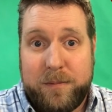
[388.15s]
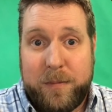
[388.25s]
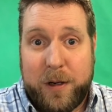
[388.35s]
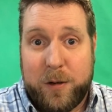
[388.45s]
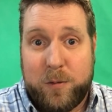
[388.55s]

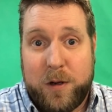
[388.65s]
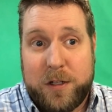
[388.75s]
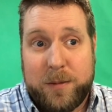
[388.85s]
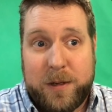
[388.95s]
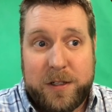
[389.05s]
you know,
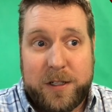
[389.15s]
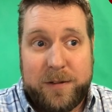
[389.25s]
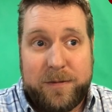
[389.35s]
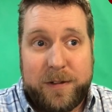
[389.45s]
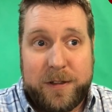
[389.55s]
watching my
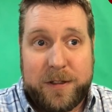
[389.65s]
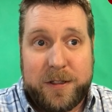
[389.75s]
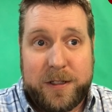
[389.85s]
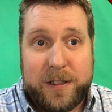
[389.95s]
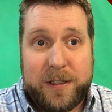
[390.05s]
stuff
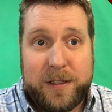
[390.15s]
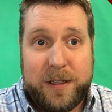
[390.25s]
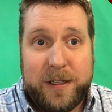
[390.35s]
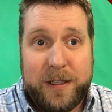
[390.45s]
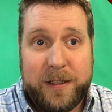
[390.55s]
is, uh,
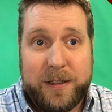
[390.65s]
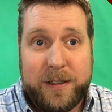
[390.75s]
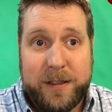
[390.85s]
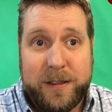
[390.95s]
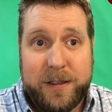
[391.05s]

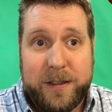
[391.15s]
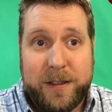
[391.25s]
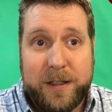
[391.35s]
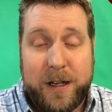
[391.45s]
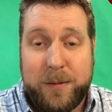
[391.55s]

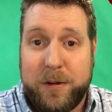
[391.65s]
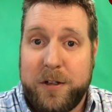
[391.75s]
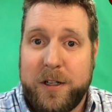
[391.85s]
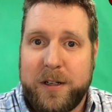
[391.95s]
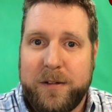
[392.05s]
I
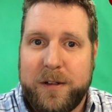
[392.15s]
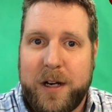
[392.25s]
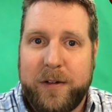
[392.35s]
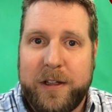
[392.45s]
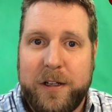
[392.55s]
appreciate it. I
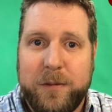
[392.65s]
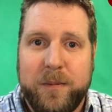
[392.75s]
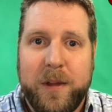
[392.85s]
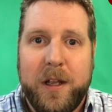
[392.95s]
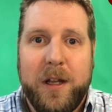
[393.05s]
really do.
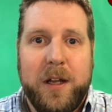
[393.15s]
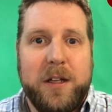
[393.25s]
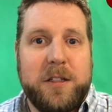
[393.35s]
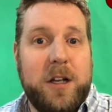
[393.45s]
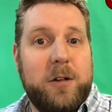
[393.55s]

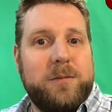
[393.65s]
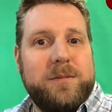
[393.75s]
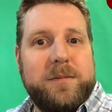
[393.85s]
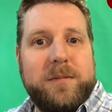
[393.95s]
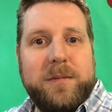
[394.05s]
So,
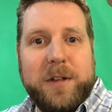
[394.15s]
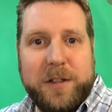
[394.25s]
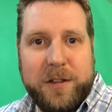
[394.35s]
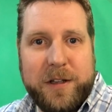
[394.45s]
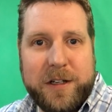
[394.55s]

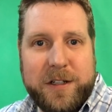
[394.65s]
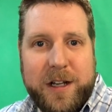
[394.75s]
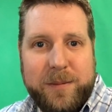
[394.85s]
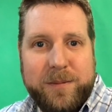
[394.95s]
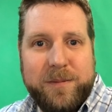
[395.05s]
until next
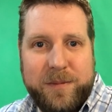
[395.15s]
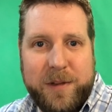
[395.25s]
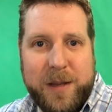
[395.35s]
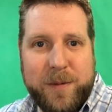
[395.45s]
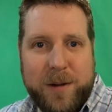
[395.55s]
time,
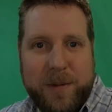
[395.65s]
keep on